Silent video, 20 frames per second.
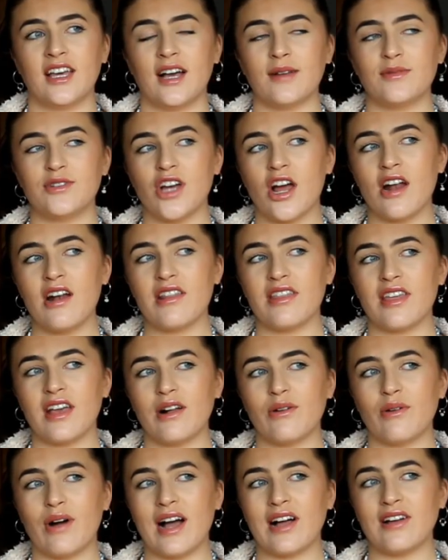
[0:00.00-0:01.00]
I'm trying to
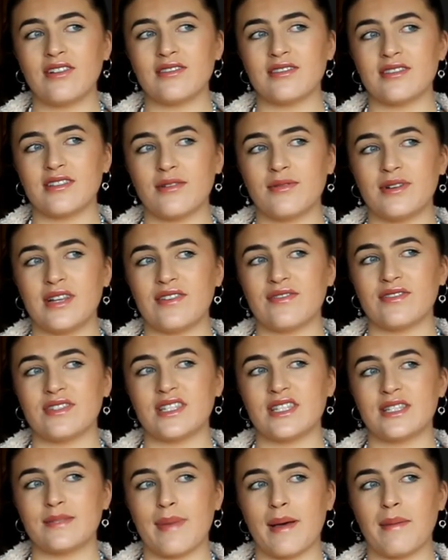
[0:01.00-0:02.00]
think what else I would even
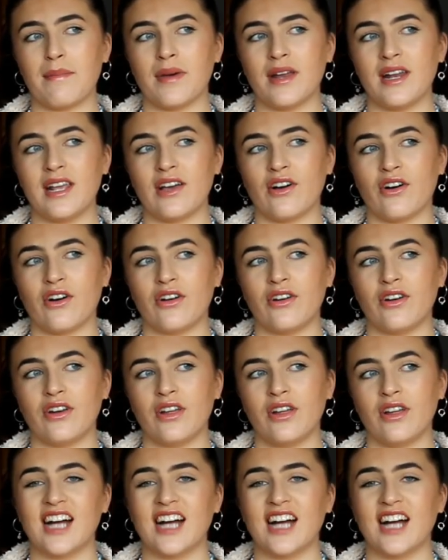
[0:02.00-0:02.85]
spend money on.